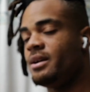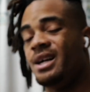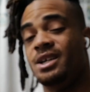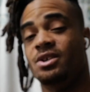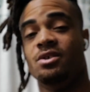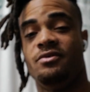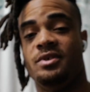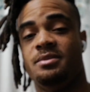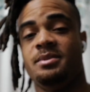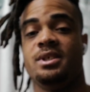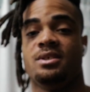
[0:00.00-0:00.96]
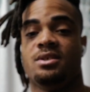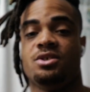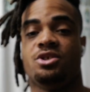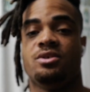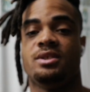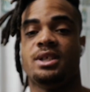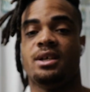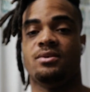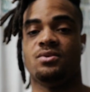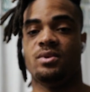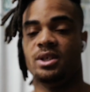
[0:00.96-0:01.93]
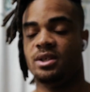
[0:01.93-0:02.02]
I don't know if it's because of the shirt that I was
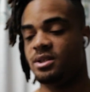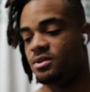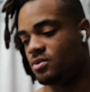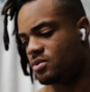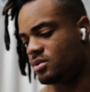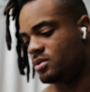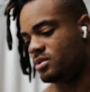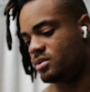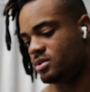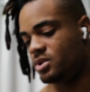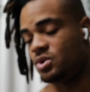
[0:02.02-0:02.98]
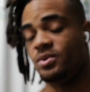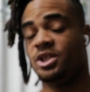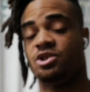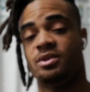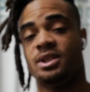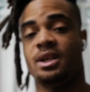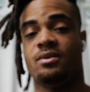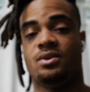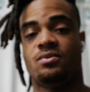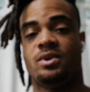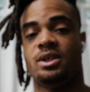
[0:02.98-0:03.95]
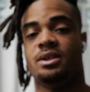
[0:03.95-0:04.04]
wearing or the sweatshirt that I was
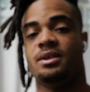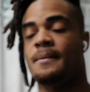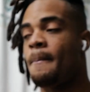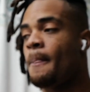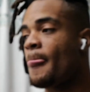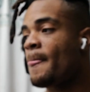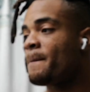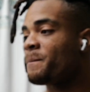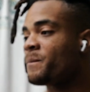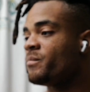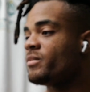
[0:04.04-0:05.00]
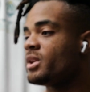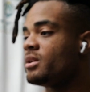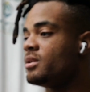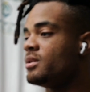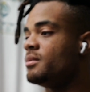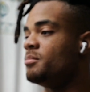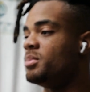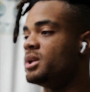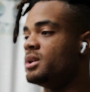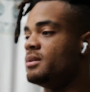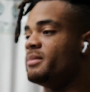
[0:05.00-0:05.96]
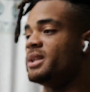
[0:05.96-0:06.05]
wearing,
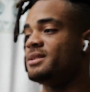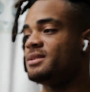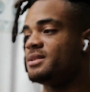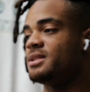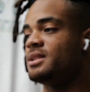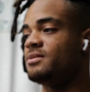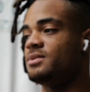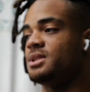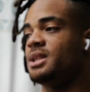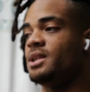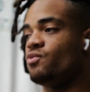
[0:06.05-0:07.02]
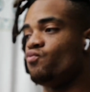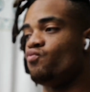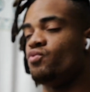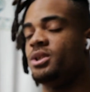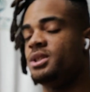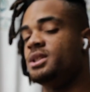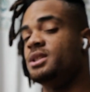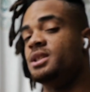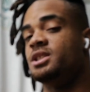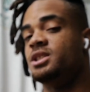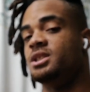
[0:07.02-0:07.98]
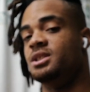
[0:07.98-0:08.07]
but my skin was like really
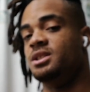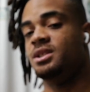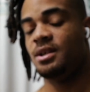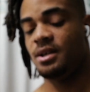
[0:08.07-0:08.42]
itchy.